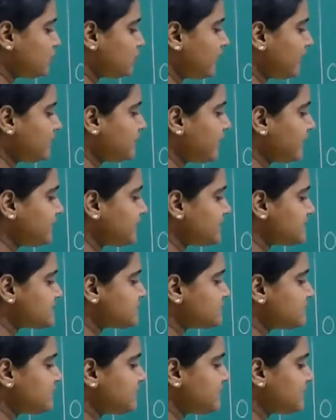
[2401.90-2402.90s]
to 1 minus
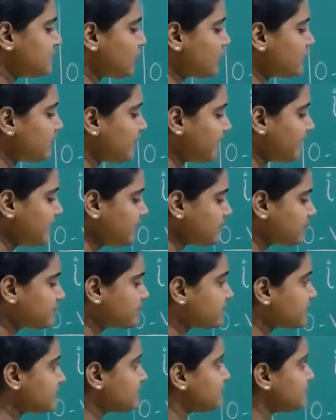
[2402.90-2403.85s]
V0 by